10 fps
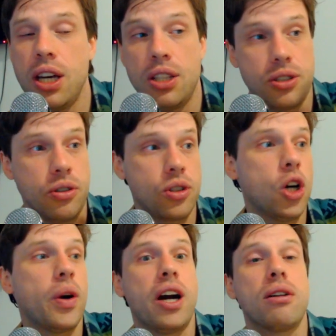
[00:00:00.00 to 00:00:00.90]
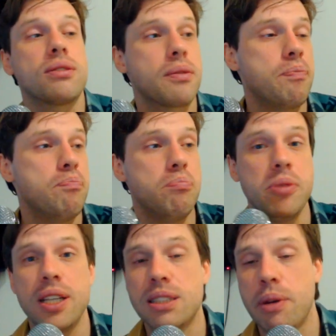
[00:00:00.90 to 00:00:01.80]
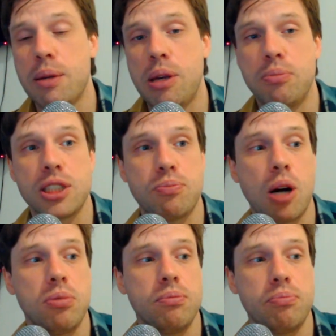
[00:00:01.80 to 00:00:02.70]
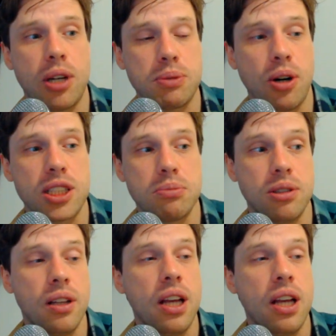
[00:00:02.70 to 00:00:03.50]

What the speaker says: So you go out, meet as many people as possible,